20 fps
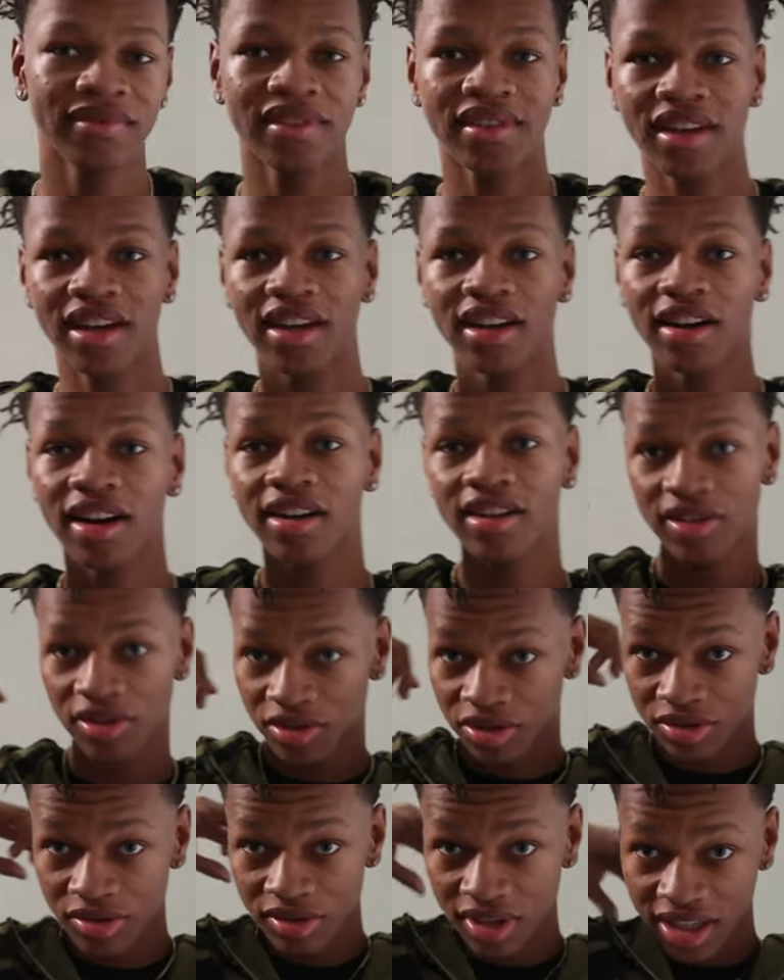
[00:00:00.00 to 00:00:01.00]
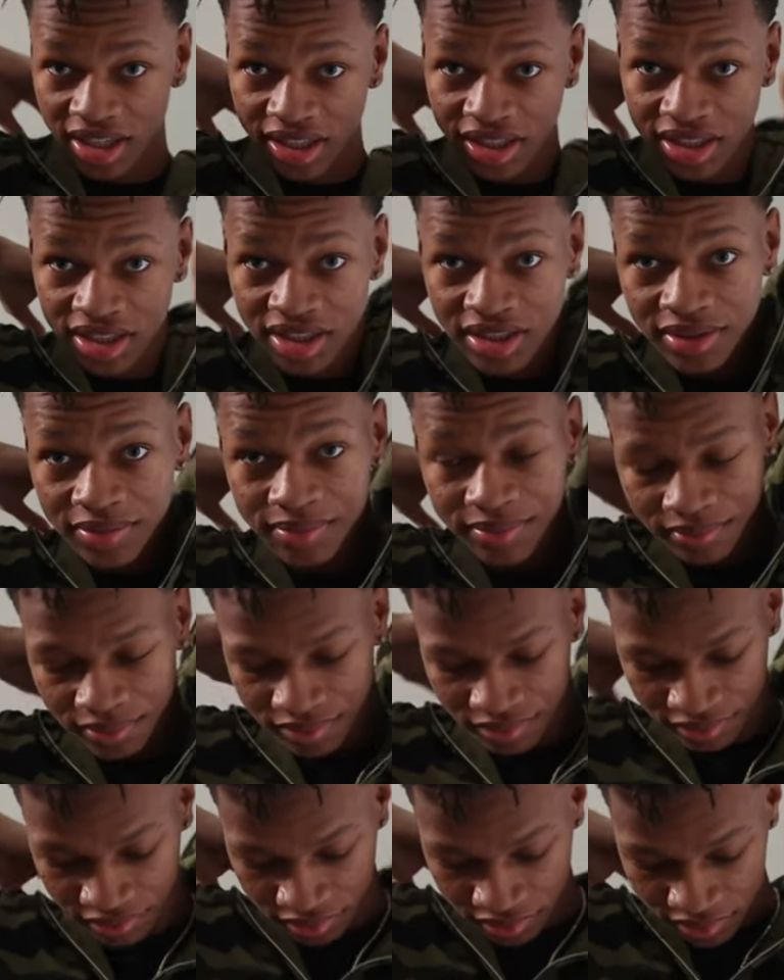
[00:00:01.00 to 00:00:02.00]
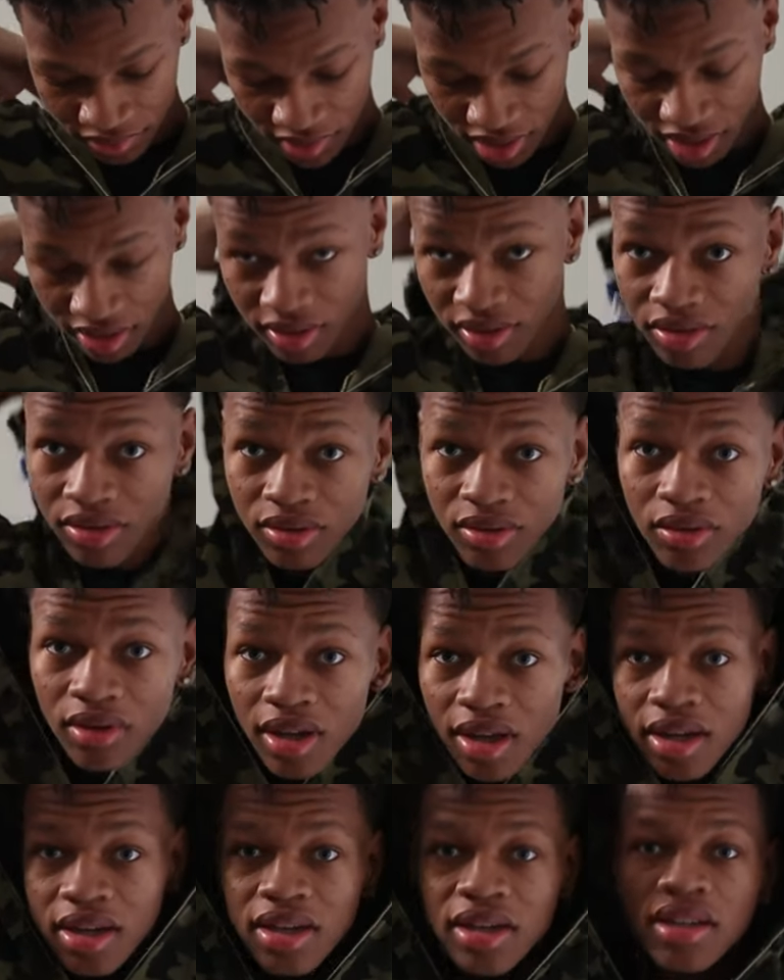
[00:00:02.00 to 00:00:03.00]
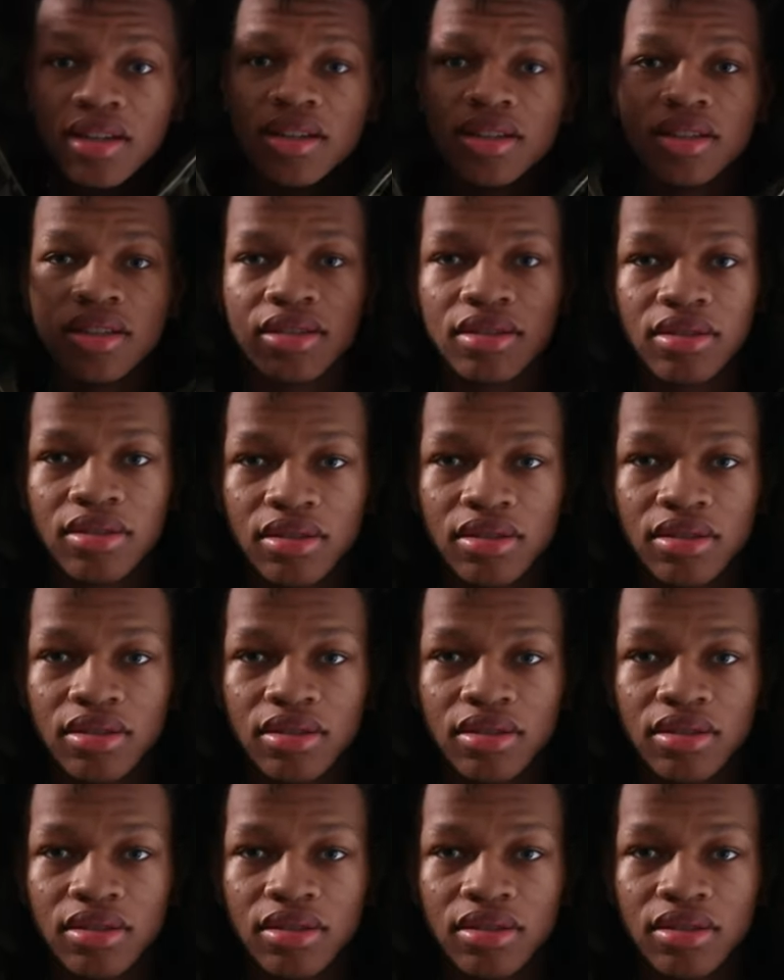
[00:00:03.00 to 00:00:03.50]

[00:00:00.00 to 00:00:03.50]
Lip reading: Like, I can go to school like this. I go to school like this.